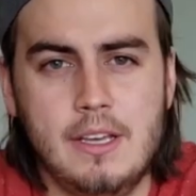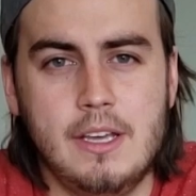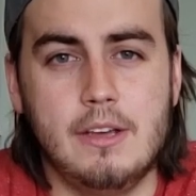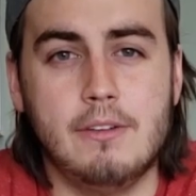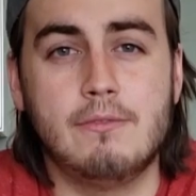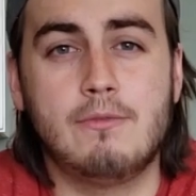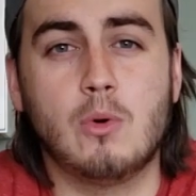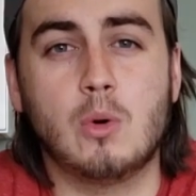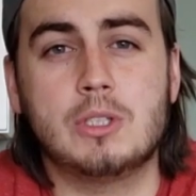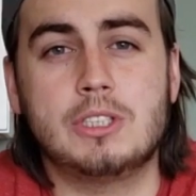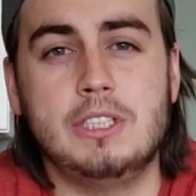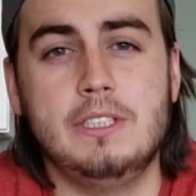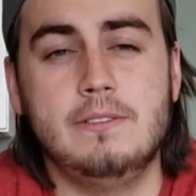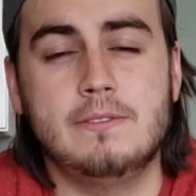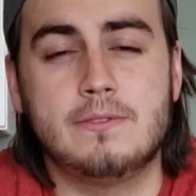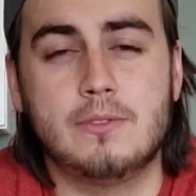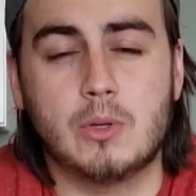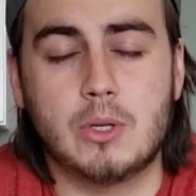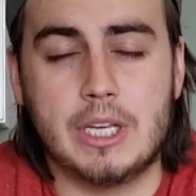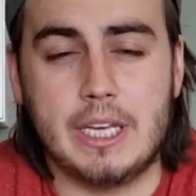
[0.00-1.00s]
In
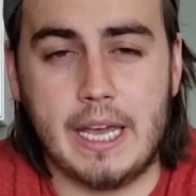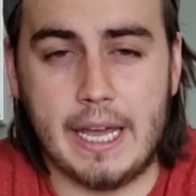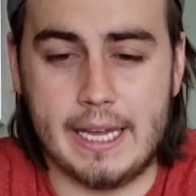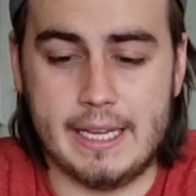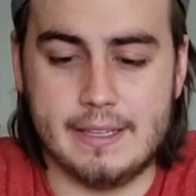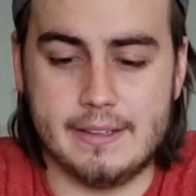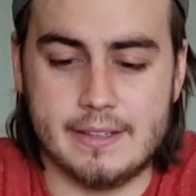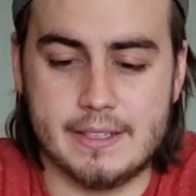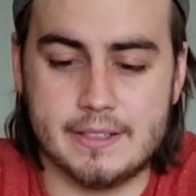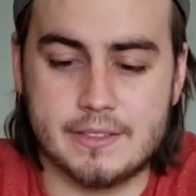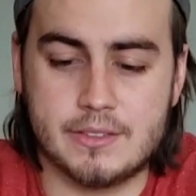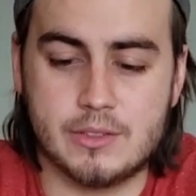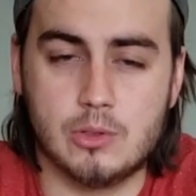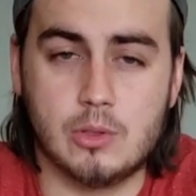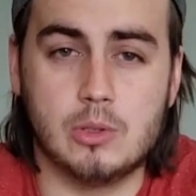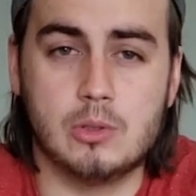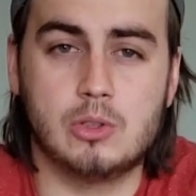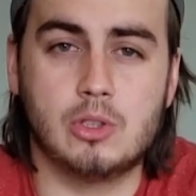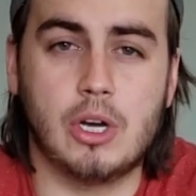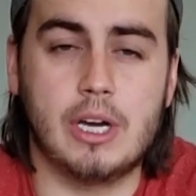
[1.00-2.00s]
1448,
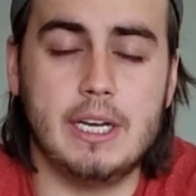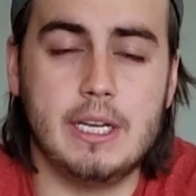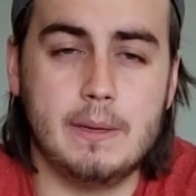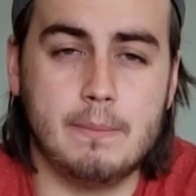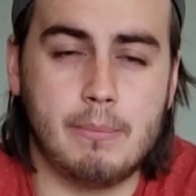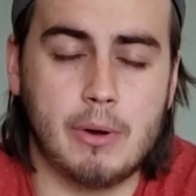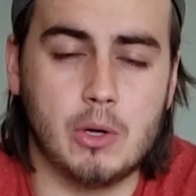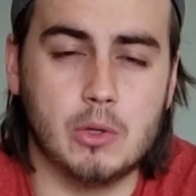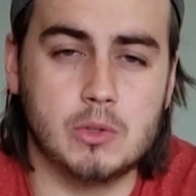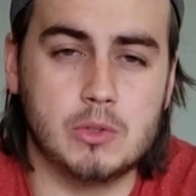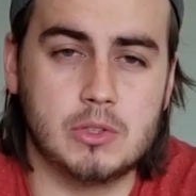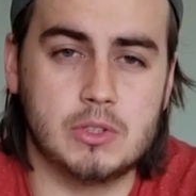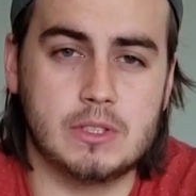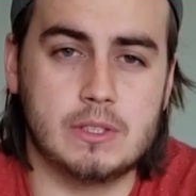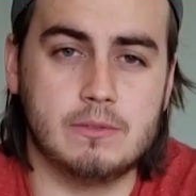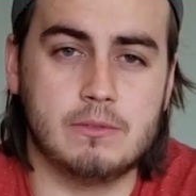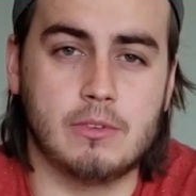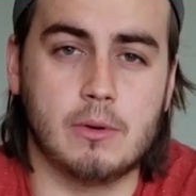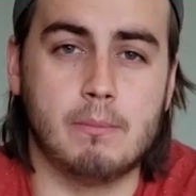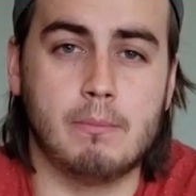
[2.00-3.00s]
this trading post
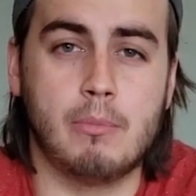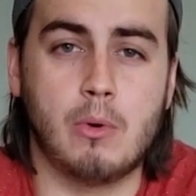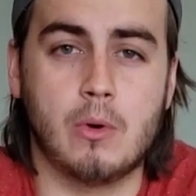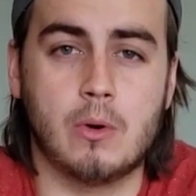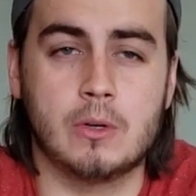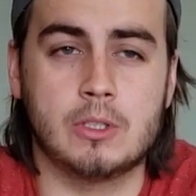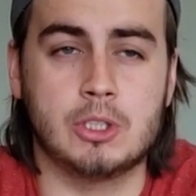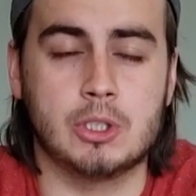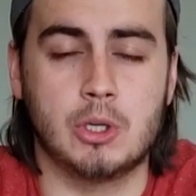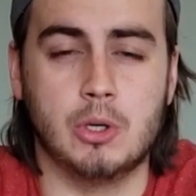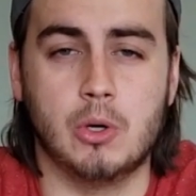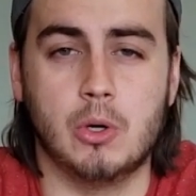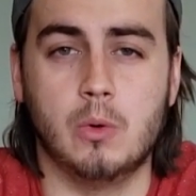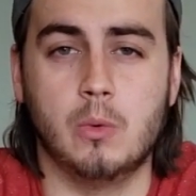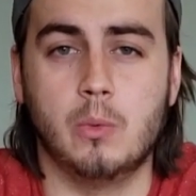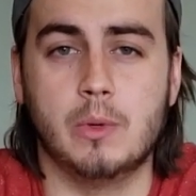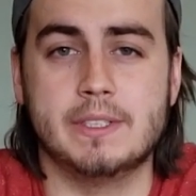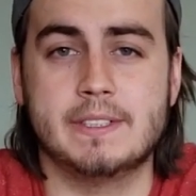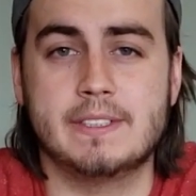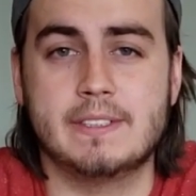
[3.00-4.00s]
from Portugal
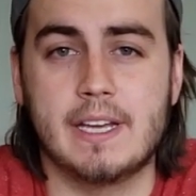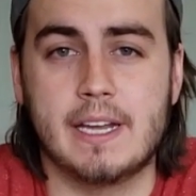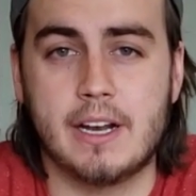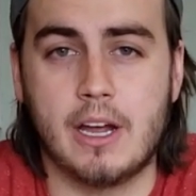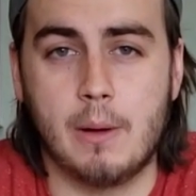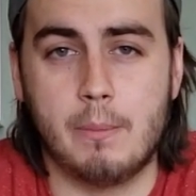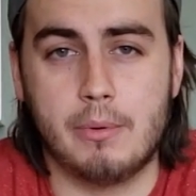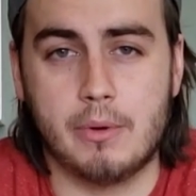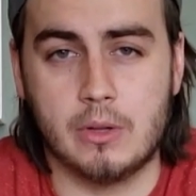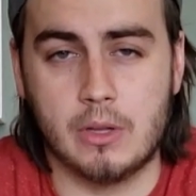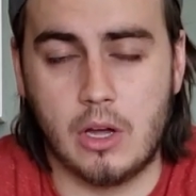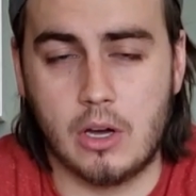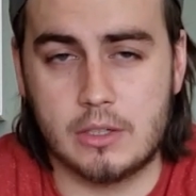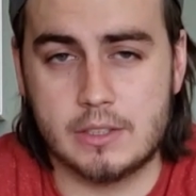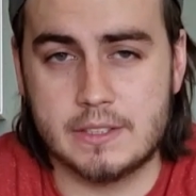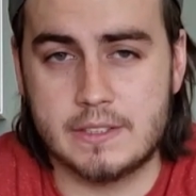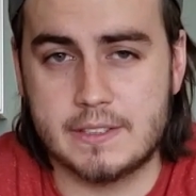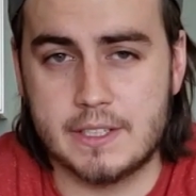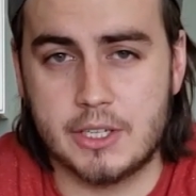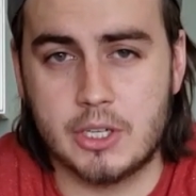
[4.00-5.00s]
was set up along
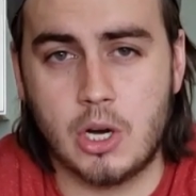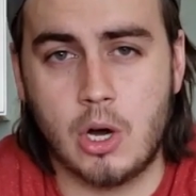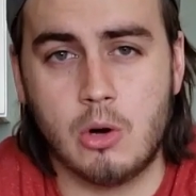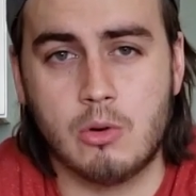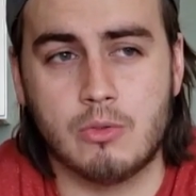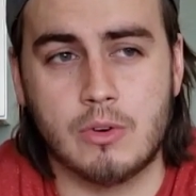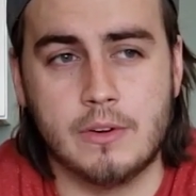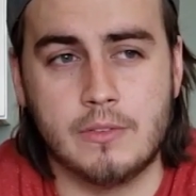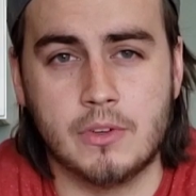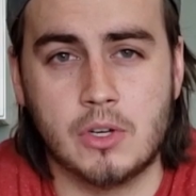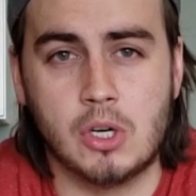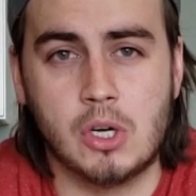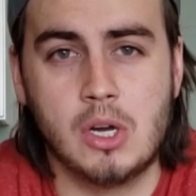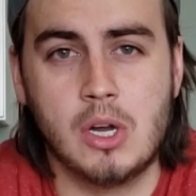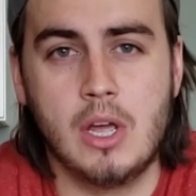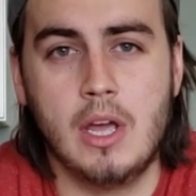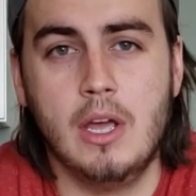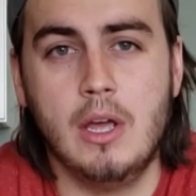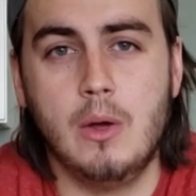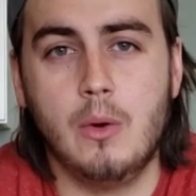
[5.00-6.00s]
the Senegal
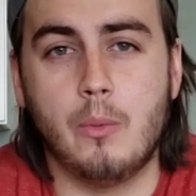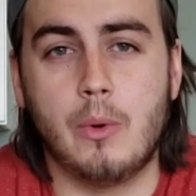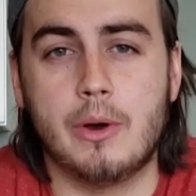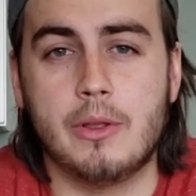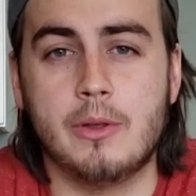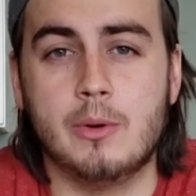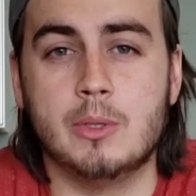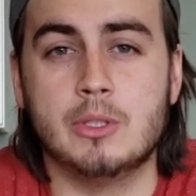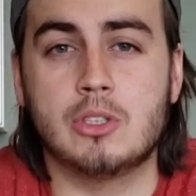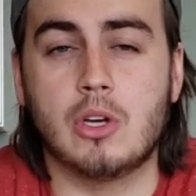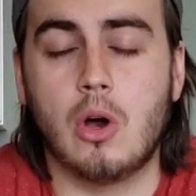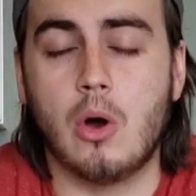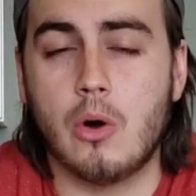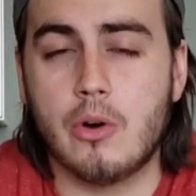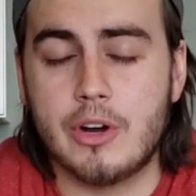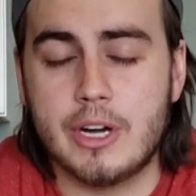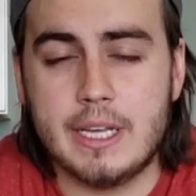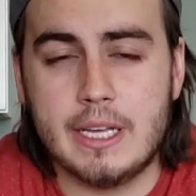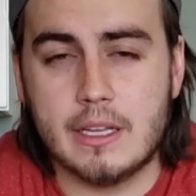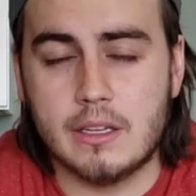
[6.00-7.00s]
River where there was
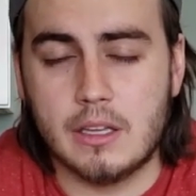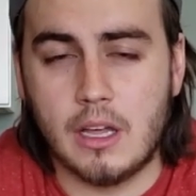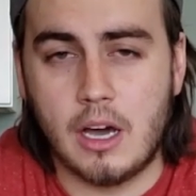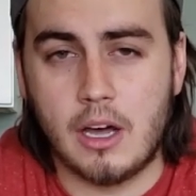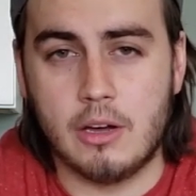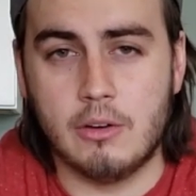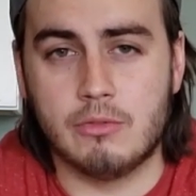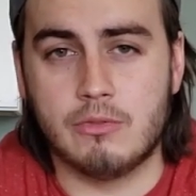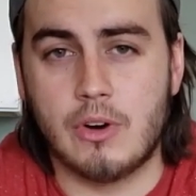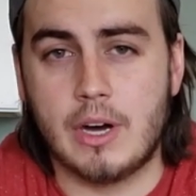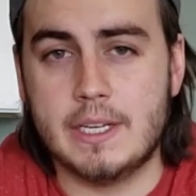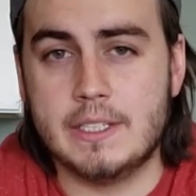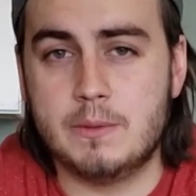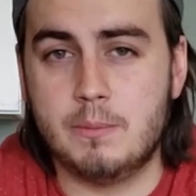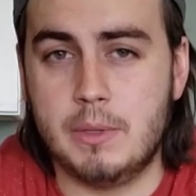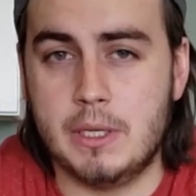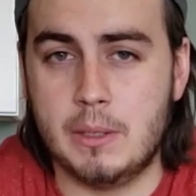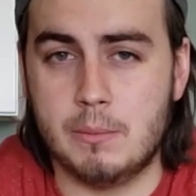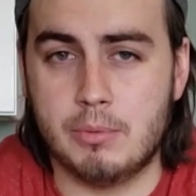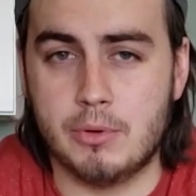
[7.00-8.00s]
already a lot of rice
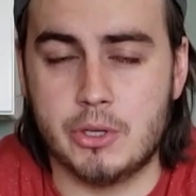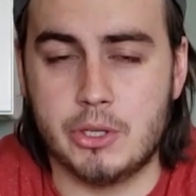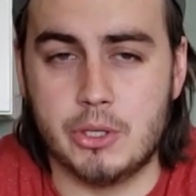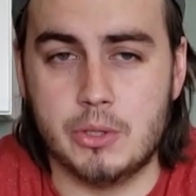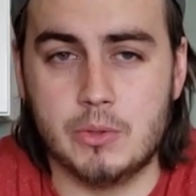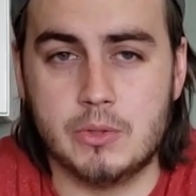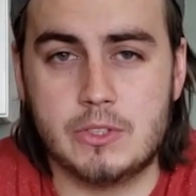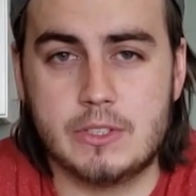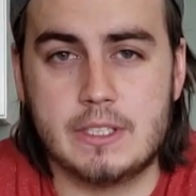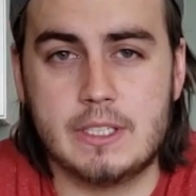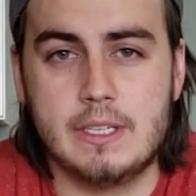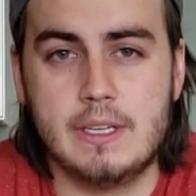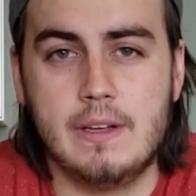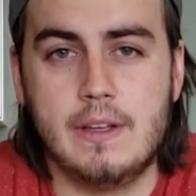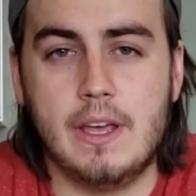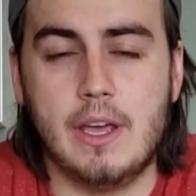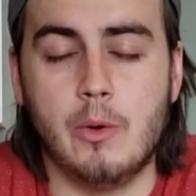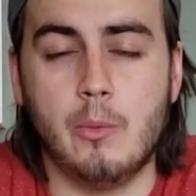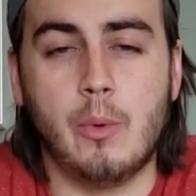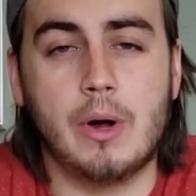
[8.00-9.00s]
being produced.
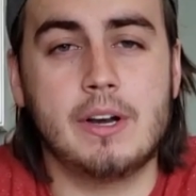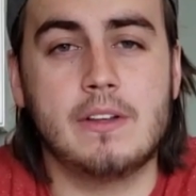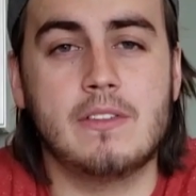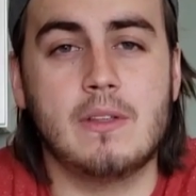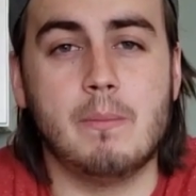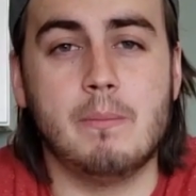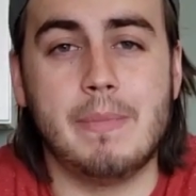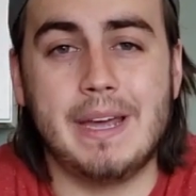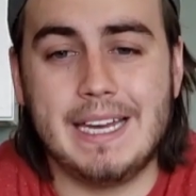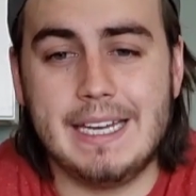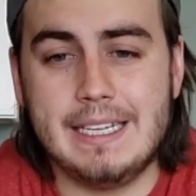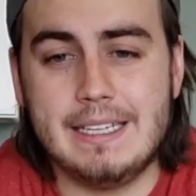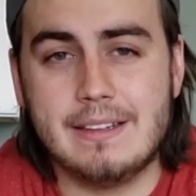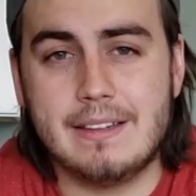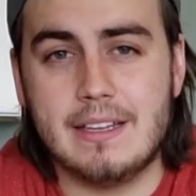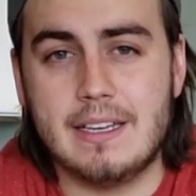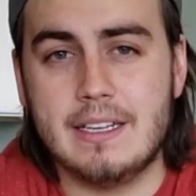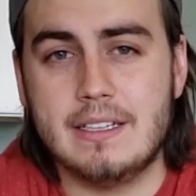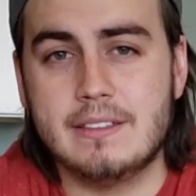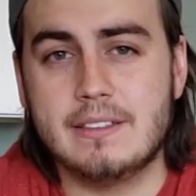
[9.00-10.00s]
And one of the main
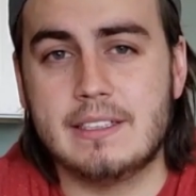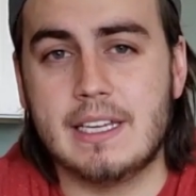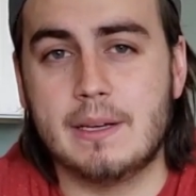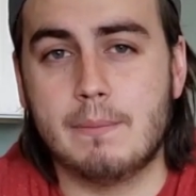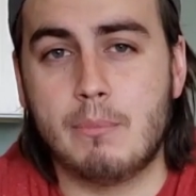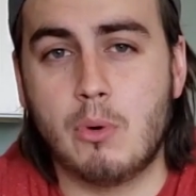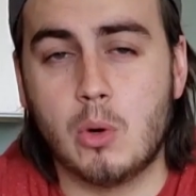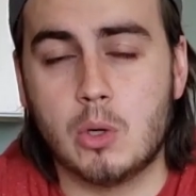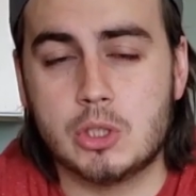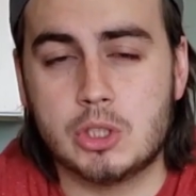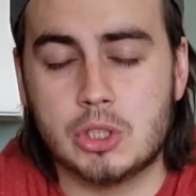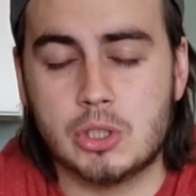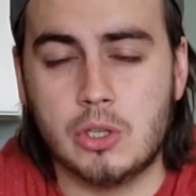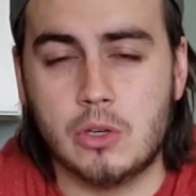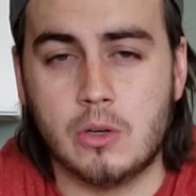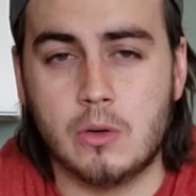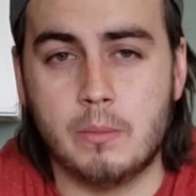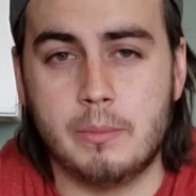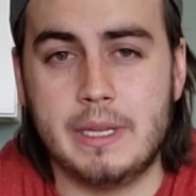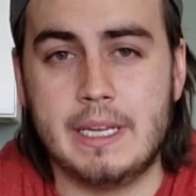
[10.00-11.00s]
things that
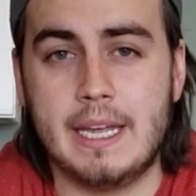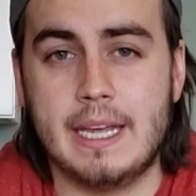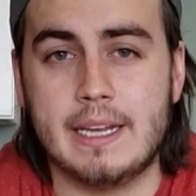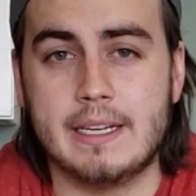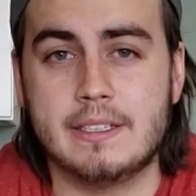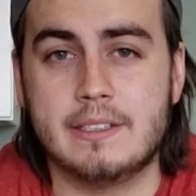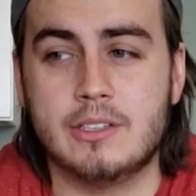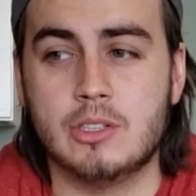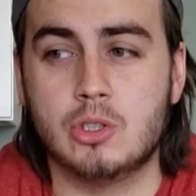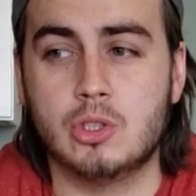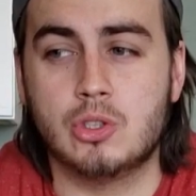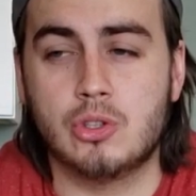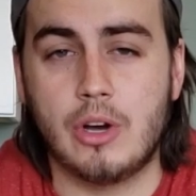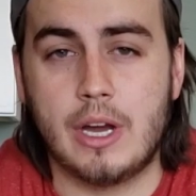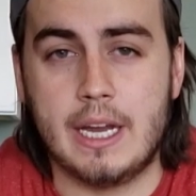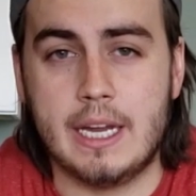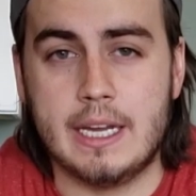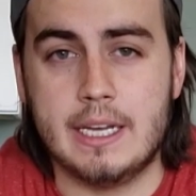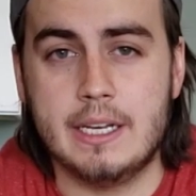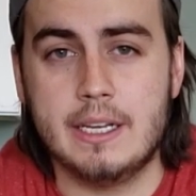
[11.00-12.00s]
Portugal began to
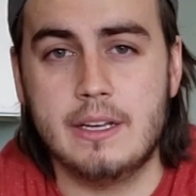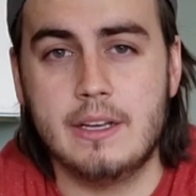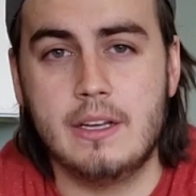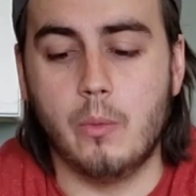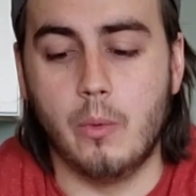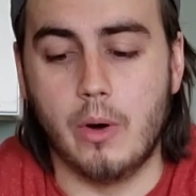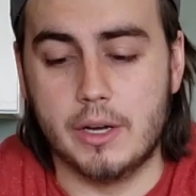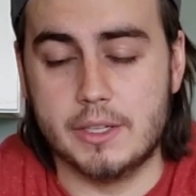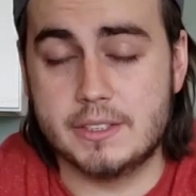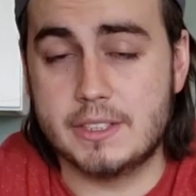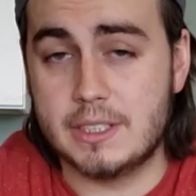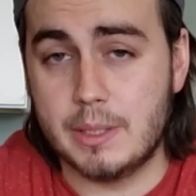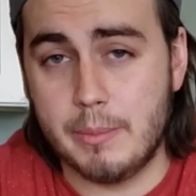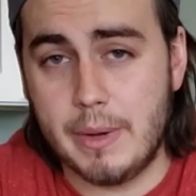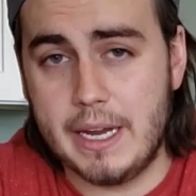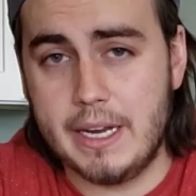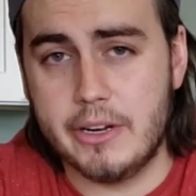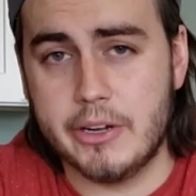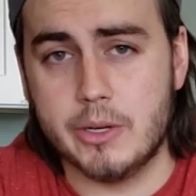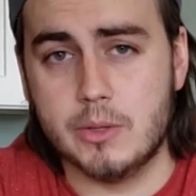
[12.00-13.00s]
trade was
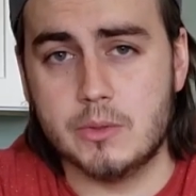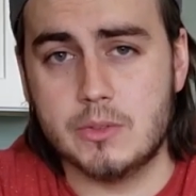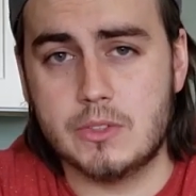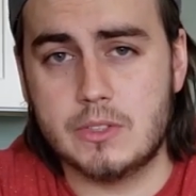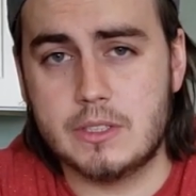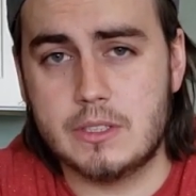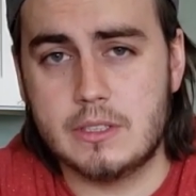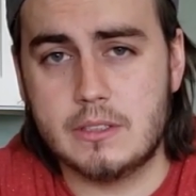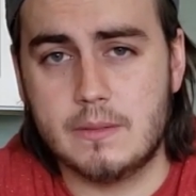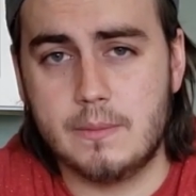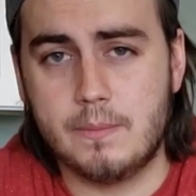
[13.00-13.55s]
tomatoes.